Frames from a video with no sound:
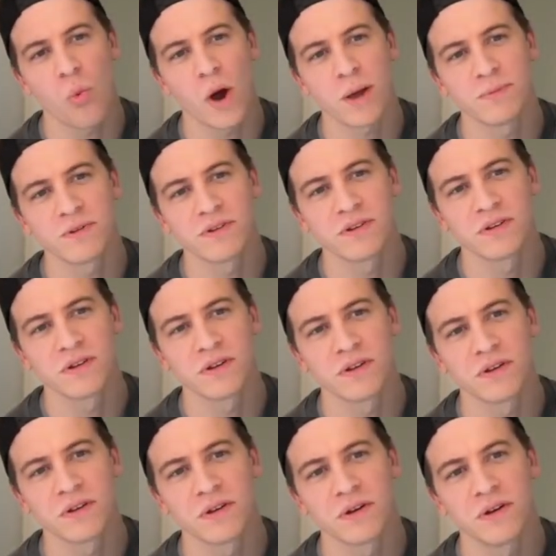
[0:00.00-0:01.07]
Wipes?
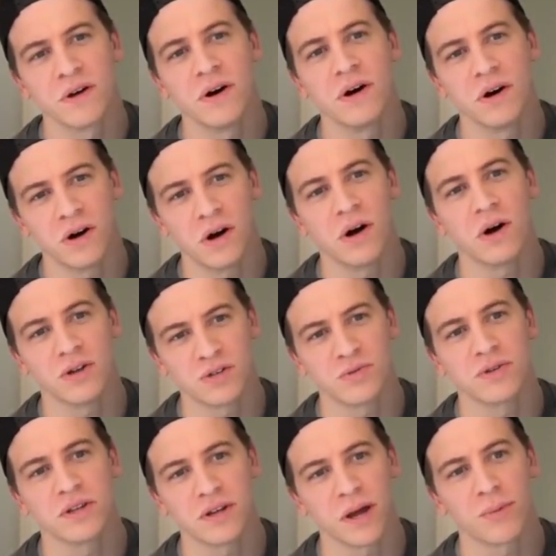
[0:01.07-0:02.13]

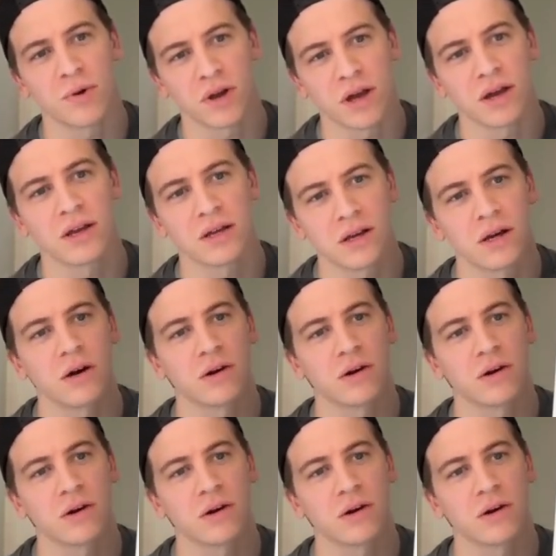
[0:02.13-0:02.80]
Also in the diaper caddy.